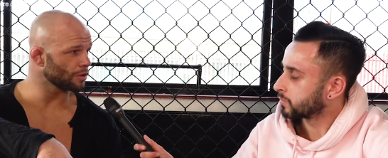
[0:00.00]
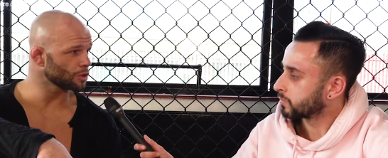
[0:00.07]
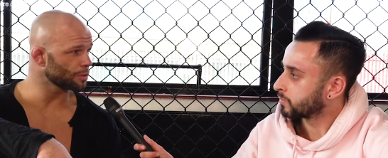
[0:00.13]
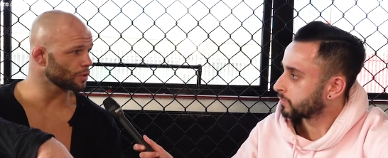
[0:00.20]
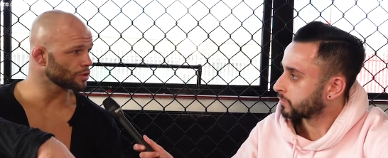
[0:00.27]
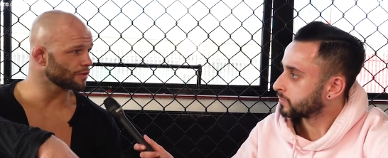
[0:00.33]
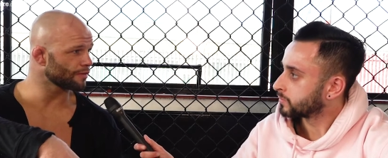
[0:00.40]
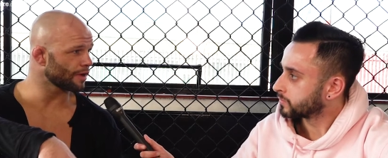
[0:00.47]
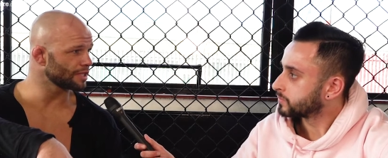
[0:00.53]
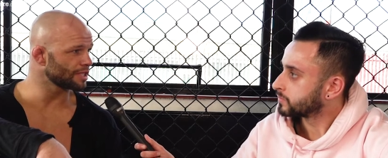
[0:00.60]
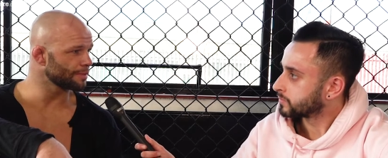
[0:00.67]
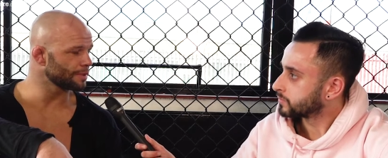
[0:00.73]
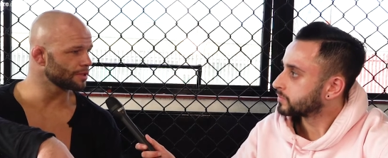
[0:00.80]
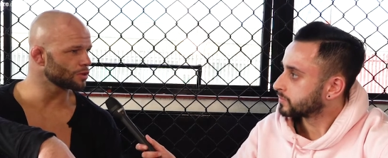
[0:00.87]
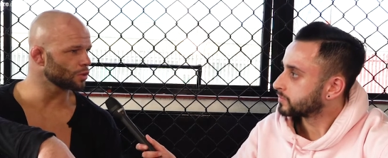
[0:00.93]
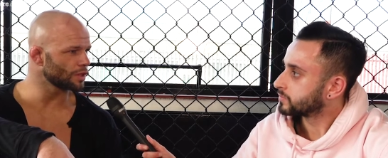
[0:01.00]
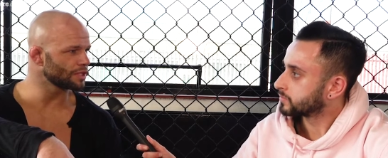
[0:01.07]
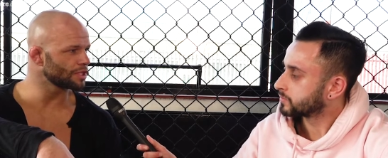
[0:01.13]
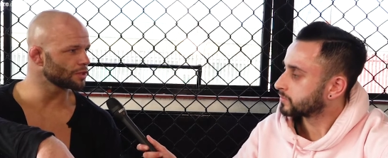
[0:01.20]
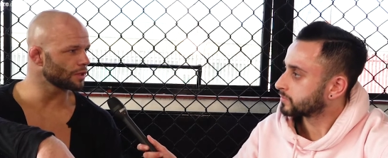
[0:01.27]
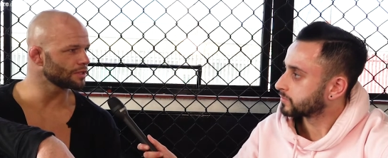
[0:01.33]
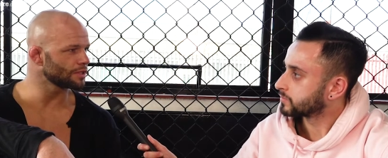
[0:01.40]
Speaker 1: was supposed to fight him in
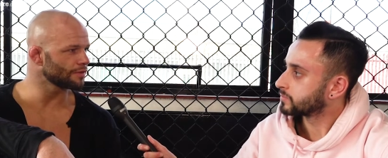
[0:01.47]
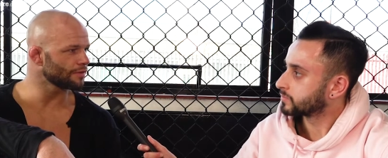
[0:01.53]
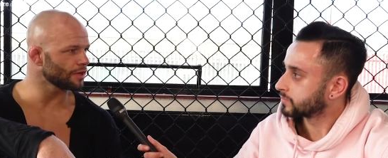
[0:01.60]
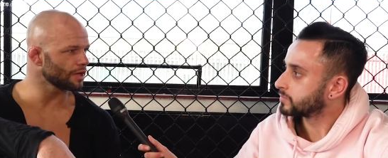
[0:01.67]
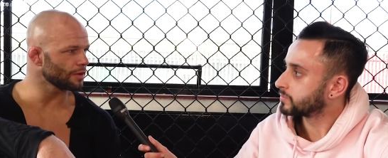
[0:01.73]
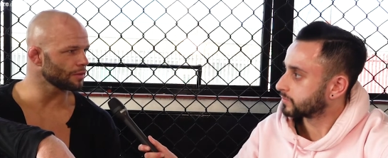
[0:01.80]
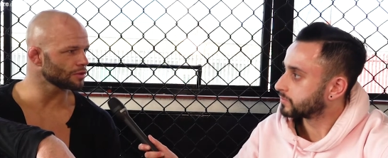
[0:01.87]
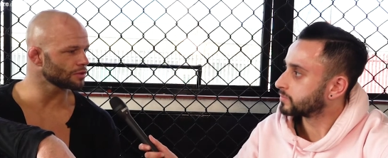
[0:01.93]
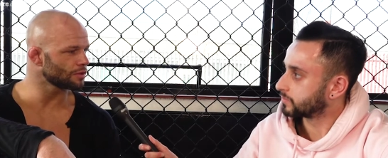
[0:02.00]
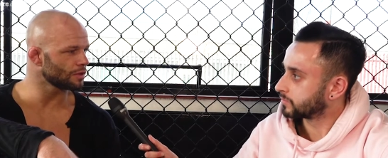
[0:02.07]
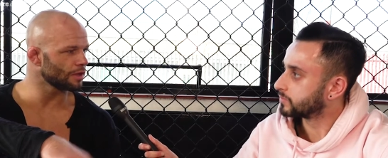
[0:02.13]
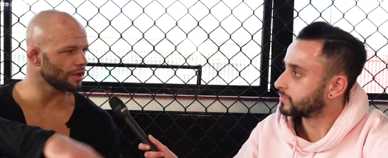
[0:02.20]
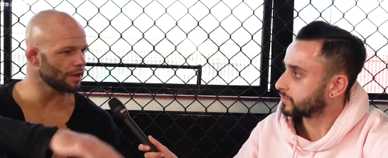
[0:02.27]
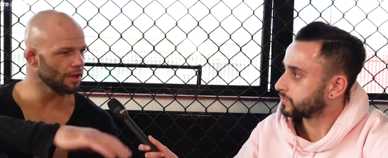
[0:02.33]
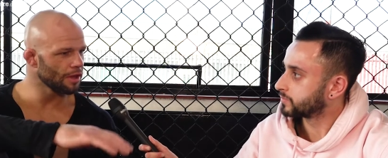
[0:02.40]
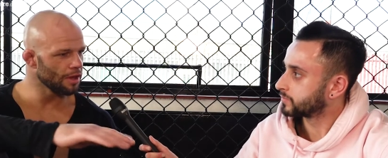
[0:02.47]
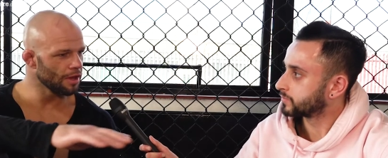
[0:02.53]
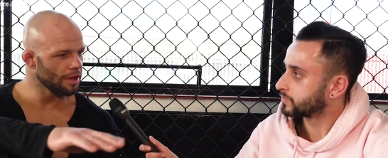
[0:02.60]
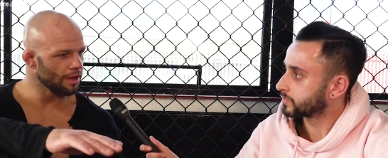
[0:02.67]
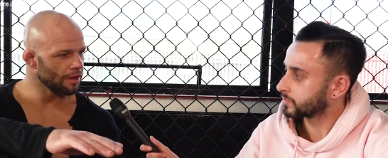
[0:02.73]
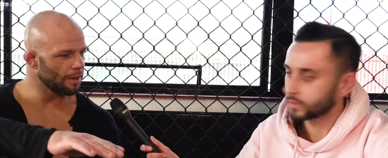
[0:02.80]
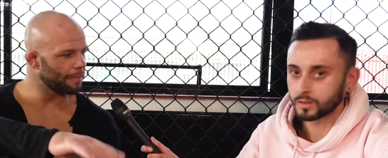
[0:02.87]
twenty twenty, I think it was, and then the,
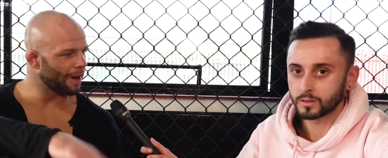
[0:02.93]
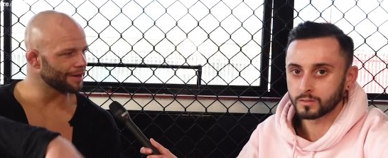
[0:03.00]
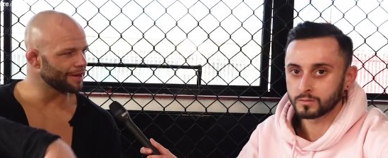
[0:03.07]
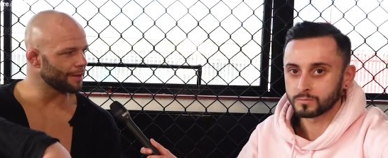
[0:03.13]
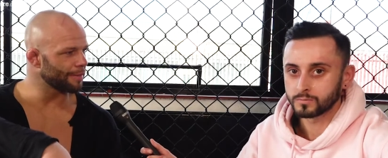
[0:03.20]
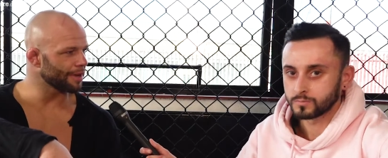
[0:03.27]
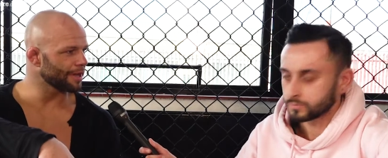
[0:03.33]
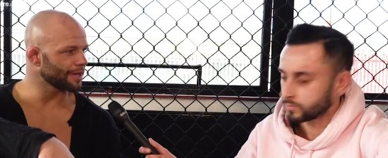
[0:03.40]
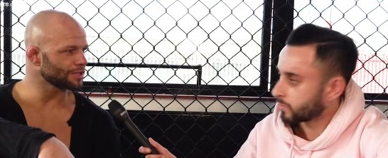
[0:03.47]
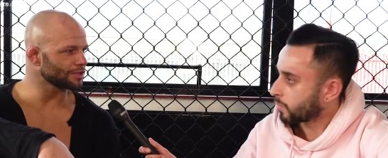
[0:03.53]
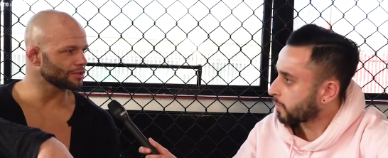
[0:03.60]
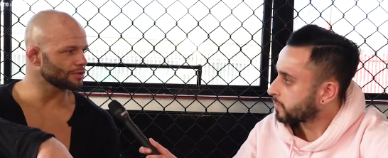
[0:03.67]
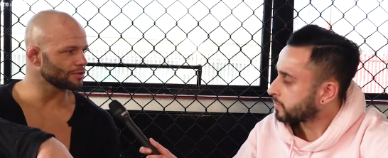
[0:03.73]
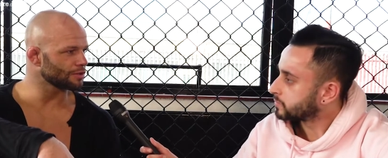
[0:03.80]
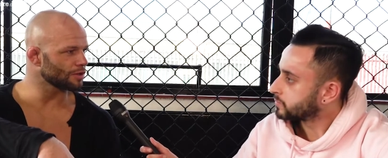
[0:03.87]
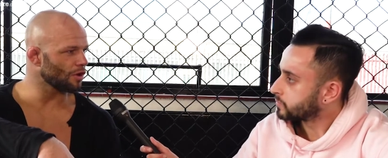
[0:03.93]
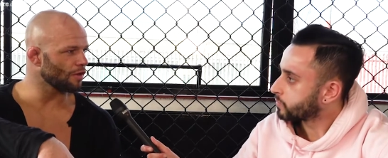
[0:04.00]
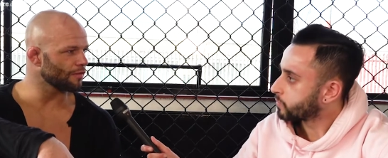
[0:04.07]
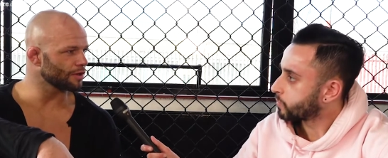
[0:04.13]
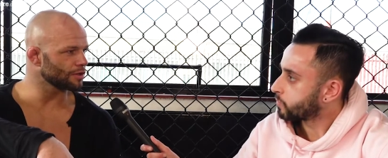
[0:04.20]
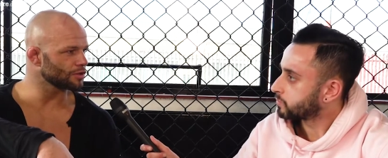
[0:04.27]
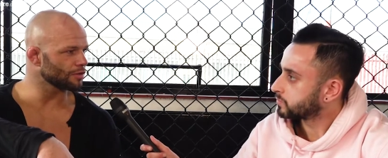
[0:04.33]
the pandemic hit us and
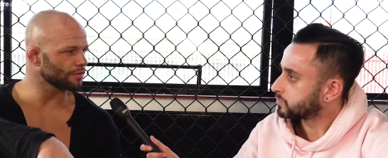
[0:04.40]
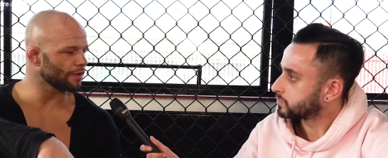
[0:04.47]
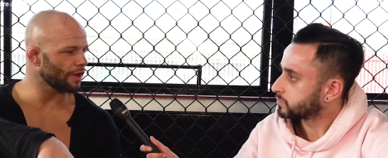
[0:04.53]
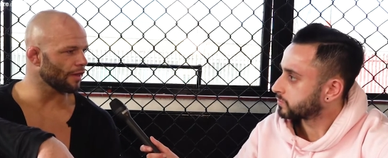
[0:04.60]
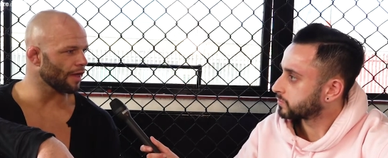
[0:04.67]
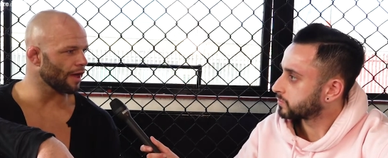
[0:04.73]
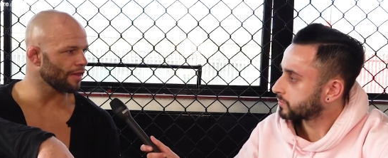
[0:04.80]
COVID and stuff like that.